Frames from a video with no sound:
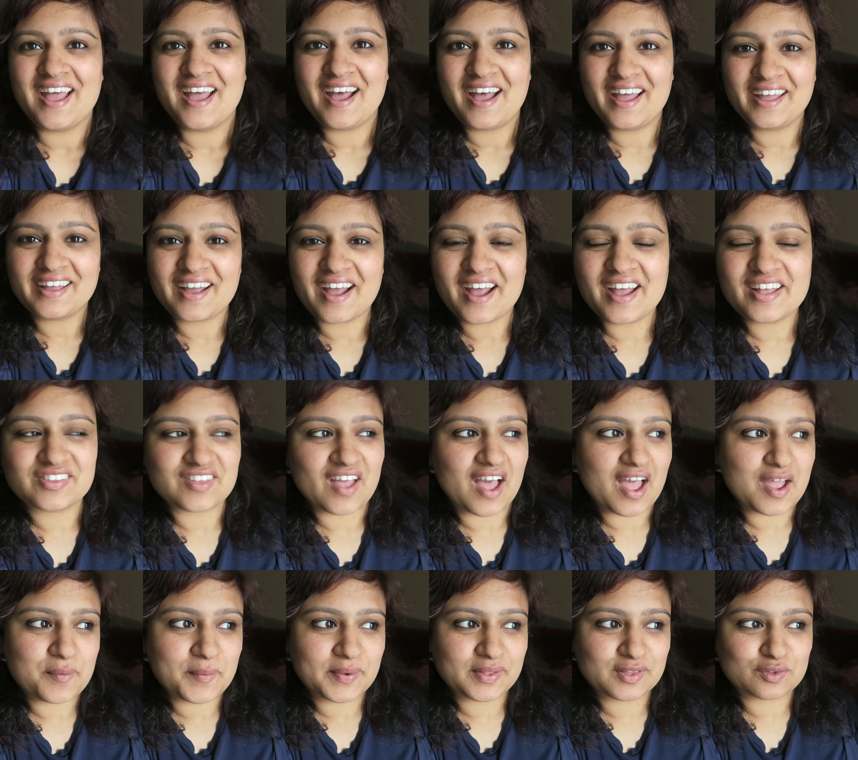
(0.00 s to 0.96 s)
Hi guys,
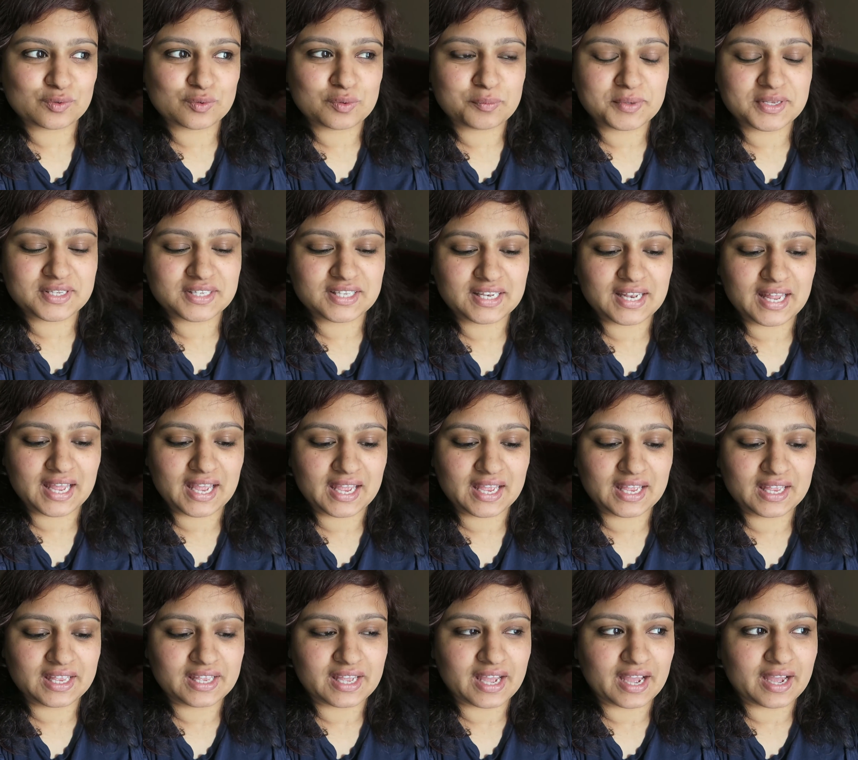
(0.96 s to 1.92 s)
I went swimming
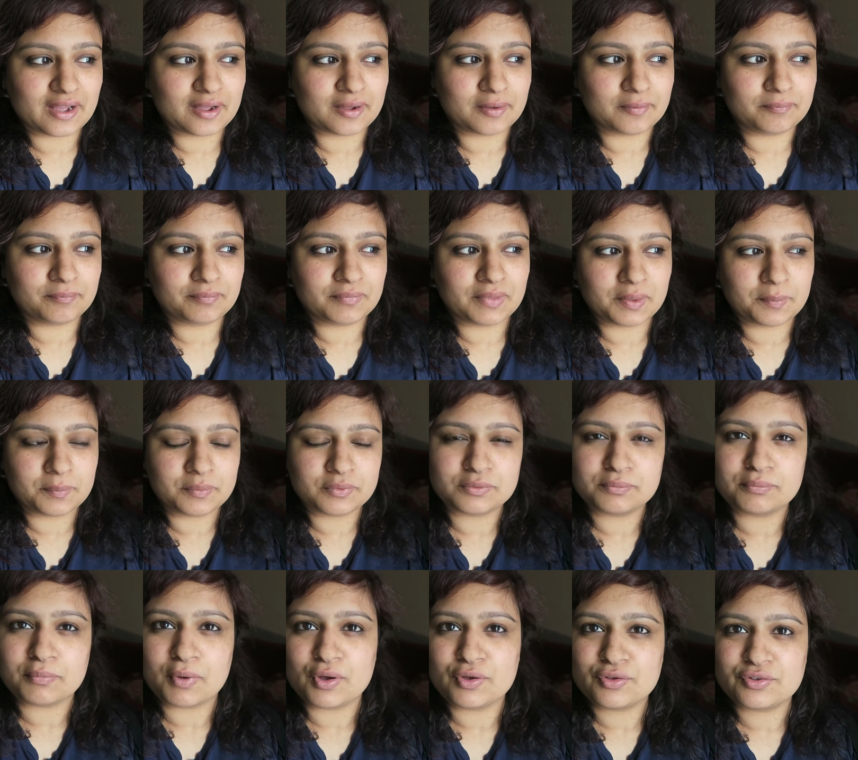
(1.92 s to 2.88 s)
today. Um, it
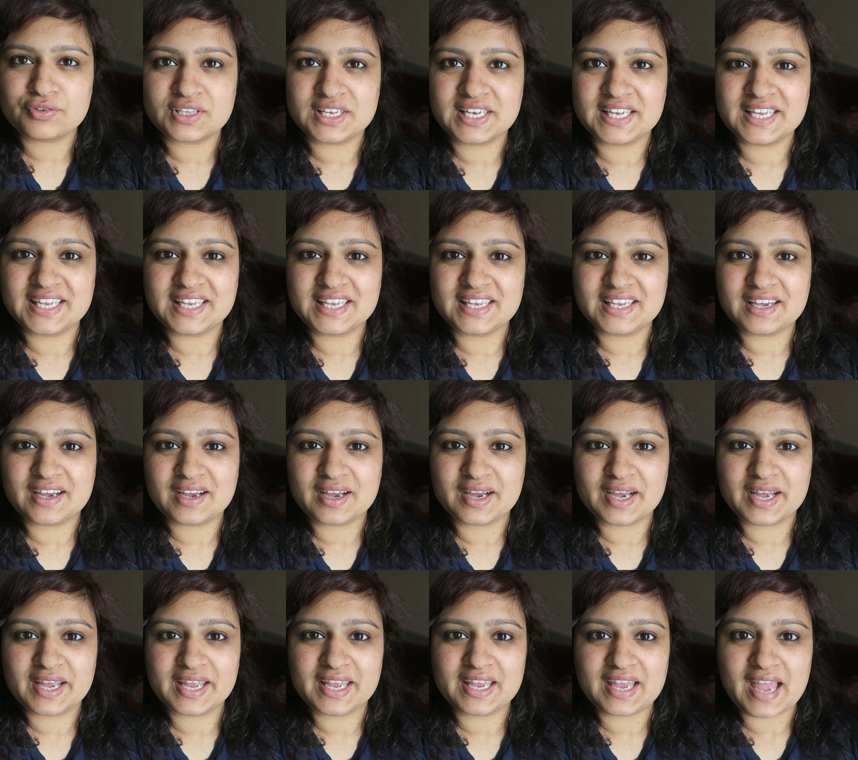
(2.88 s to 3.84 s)
was mostly
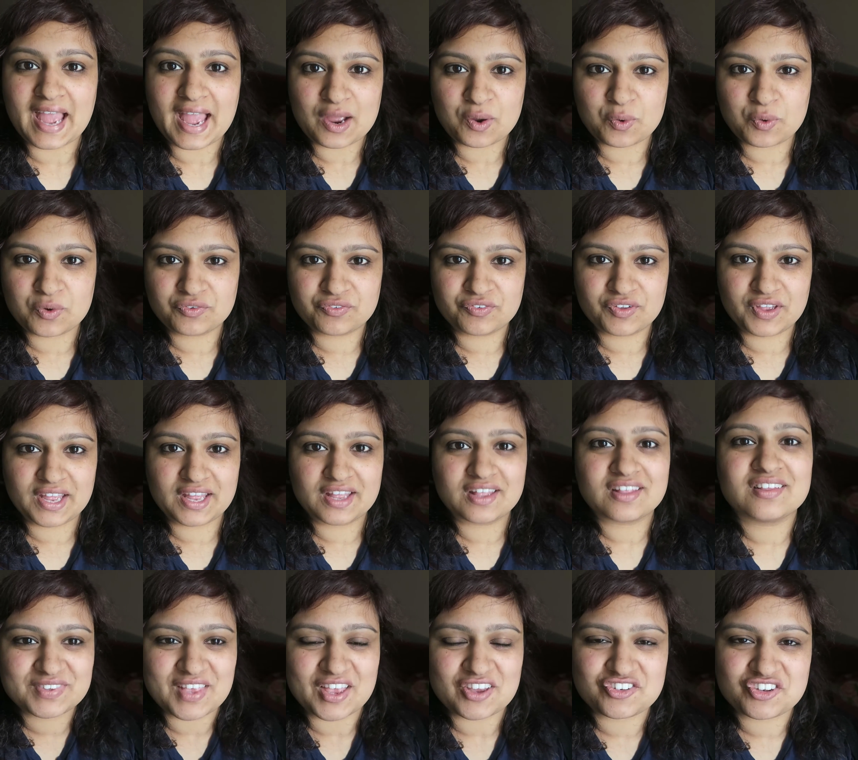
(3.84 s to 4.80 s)
a
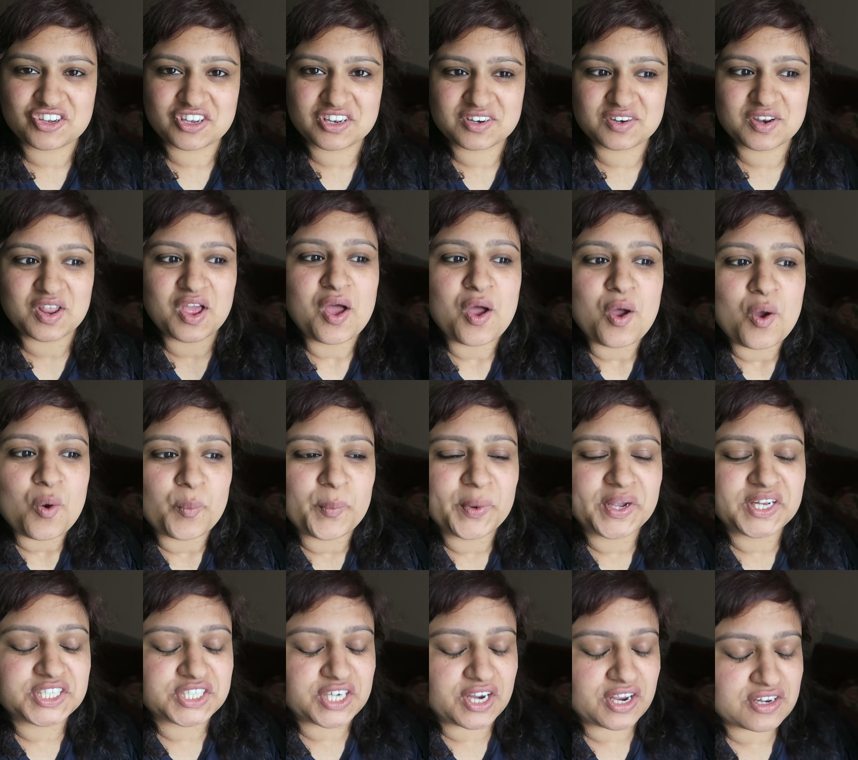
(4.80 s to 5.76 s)
aquafit session,
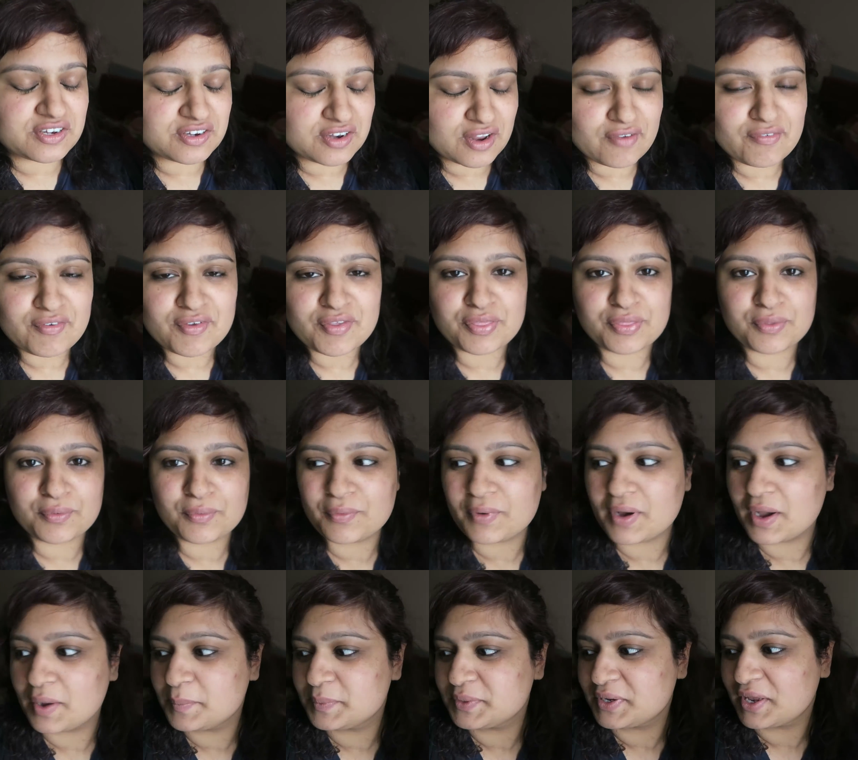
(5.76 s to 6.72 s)
which I never
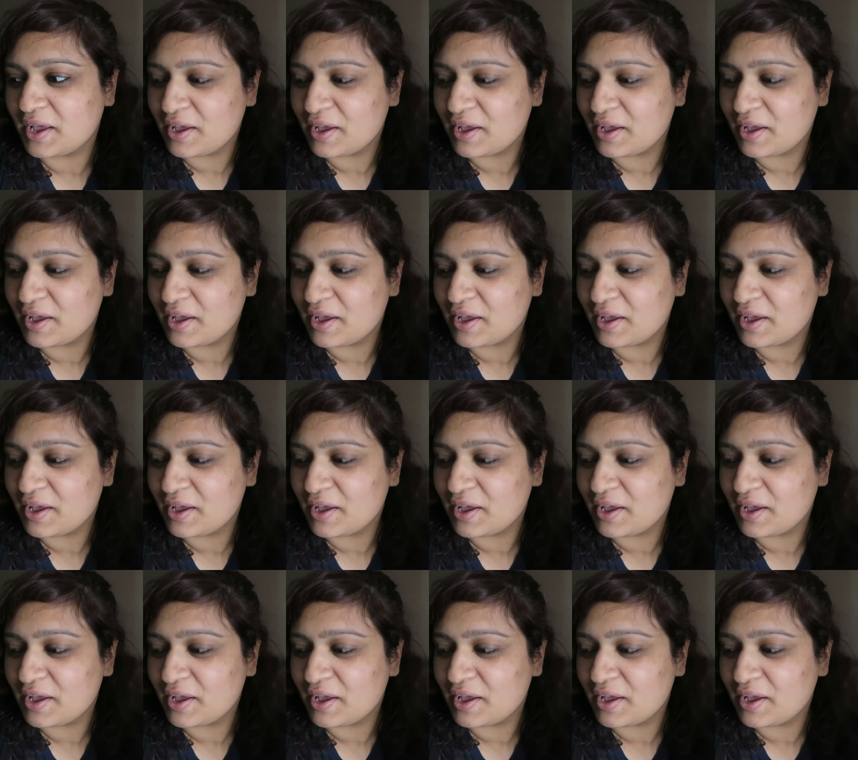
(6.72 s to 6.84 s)
thought I would